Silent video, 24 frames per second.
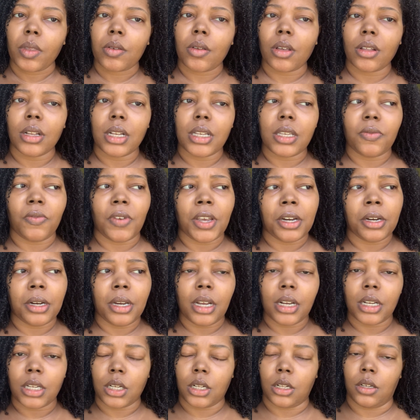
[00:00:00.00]
that's very
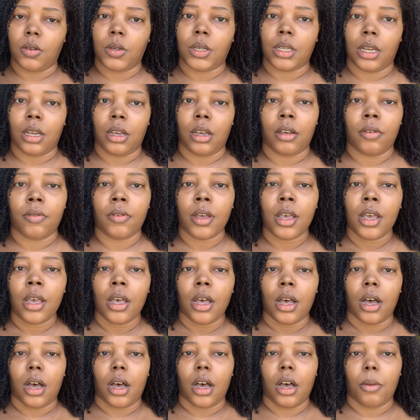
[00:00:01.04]
exclusive
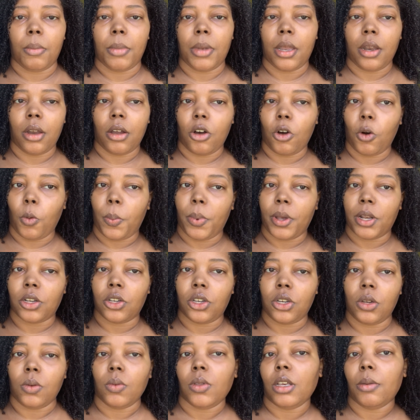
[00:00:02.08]
and open
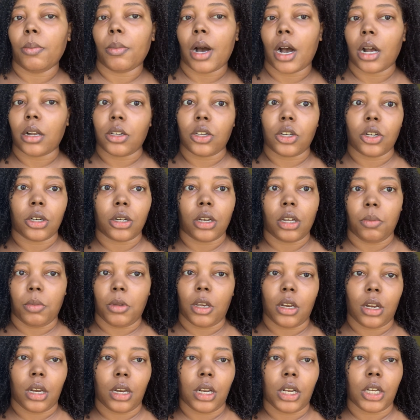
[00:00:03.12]
to the monster
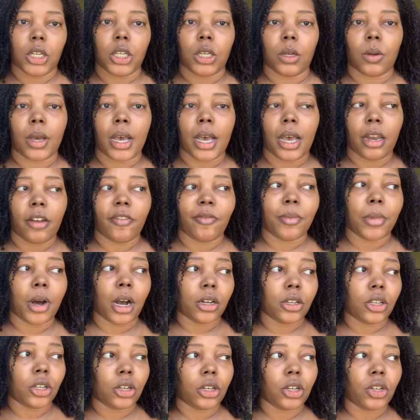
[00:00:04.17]
community. So kind of
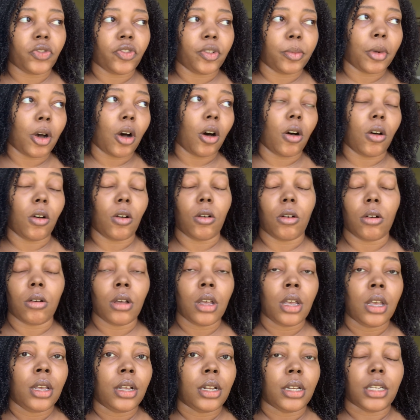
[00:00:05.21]
monsters from all
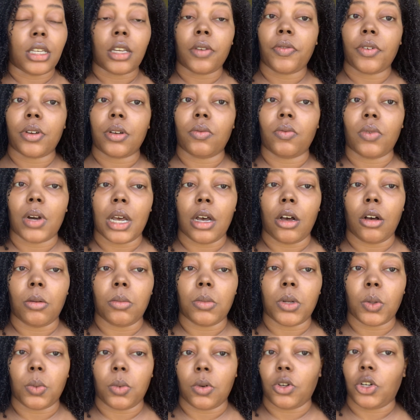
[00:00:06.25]
different
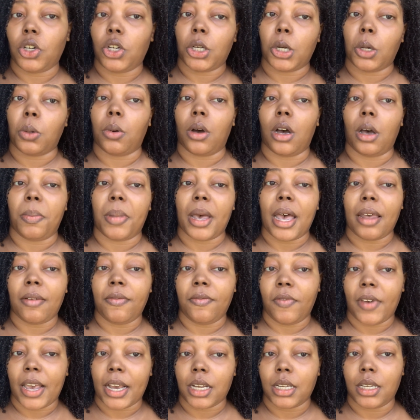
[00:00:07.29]
realms will show up at
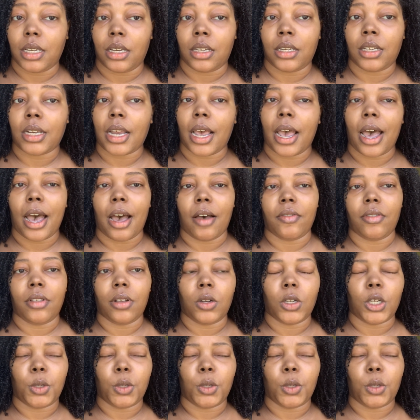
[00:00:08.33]
Vex's to have those